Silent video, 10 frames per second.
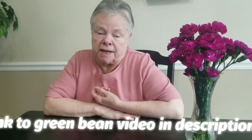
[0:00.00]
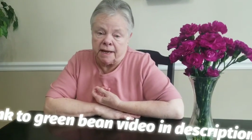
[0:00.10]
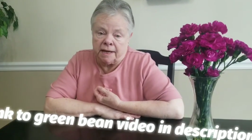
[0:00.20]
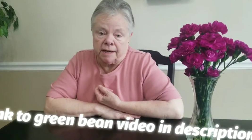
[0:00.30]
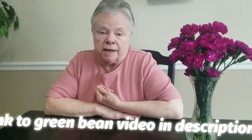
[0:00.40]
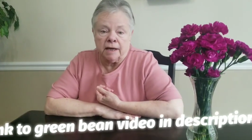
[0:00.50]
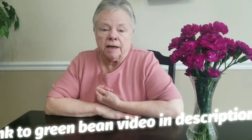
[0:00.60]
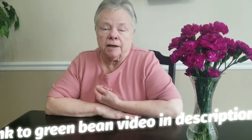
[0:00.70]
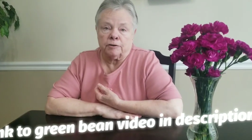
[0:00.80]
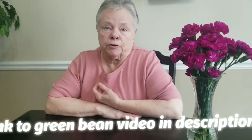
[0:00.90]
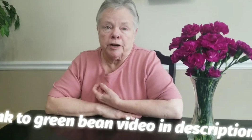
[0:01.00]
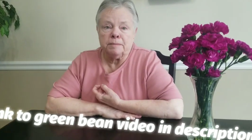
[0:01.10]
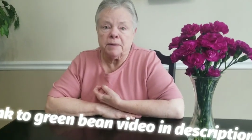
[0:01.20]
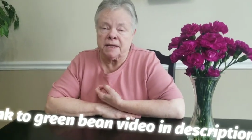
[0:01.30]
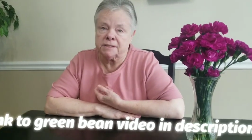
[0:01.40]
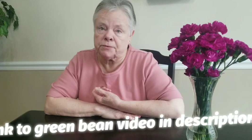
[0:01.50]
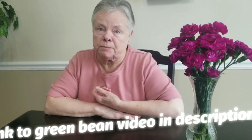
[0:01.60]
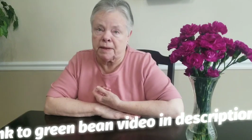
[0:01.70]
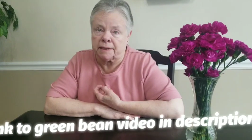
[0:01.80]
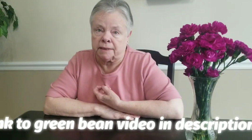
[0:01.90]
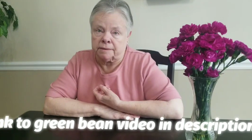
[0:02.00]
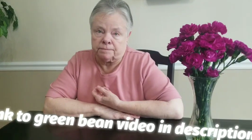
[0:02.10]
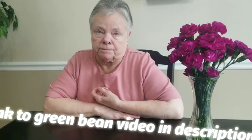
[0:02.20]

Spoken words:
and green beans with bacon.